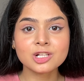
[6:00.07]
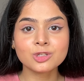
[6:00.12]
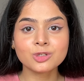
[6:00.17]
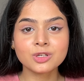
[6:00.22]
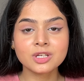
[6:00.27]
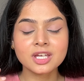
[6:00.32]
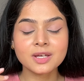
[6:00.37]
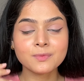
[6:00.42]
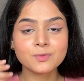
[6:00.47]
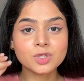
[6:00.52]

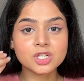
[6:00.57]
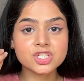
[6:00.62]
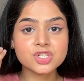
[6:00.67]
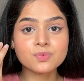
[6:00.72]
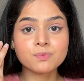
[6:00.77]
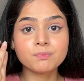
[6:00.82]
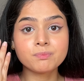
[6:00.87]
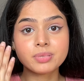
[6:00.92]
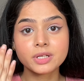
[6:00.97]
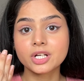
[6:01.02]
looking
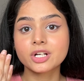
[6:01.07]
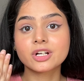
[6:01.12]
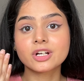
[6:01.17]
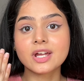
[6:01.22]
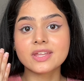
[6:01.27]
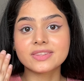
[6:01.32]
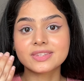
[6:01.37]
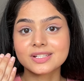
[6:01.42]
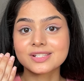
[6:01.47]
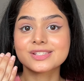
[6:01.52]
much bigger
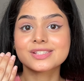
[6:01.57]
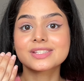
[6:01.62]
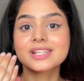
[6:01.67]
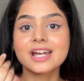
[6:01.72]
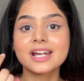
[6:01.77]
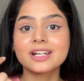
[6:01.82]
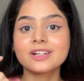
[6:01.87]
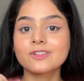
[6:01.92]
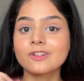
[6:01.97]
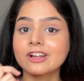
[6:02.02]
at this
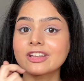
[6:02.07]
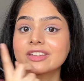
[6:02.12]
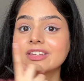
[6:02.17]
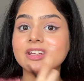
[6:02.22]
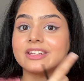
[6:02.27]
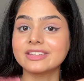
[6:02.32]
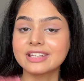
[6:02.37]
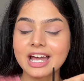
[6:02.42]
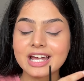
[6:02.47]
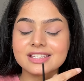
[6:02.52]
side rather
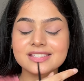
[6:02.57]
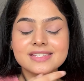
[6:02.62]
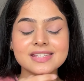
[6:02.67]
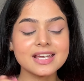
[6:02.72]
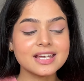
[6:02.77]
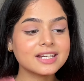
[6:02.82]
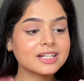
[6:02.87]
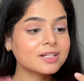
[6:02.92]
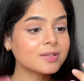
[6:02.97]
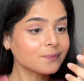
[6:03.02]
than that
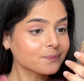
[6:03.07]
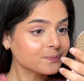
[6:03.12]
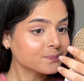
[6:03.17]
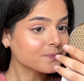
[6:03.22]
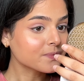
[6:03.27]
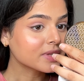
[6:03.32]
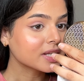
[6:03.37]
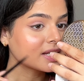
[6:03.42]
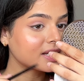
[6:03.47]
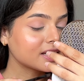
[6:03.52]
side.
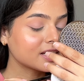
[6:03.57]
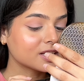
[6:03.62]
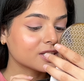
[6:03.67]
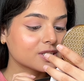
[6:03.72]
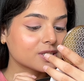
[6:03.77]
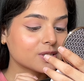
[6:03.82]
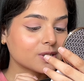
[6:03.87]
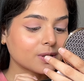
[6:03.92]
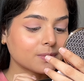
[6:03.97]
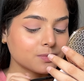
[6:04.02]

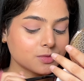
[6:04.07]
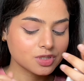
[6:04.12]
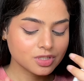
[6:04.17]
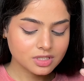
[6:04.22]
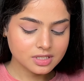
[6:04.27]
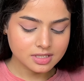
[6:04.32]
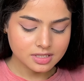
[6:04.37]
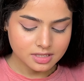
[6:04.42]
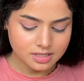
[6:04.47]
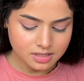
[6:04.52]
So I'm
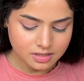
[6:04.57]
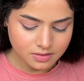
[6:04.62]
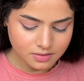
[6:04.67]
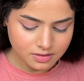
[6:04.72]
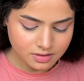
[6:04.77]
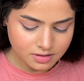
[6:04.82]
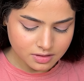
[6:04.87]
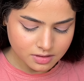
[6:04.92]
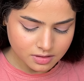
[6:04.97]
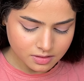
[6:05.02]
just
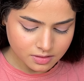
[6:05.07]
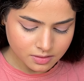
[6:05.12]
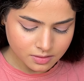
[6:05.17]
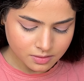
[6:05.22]
going to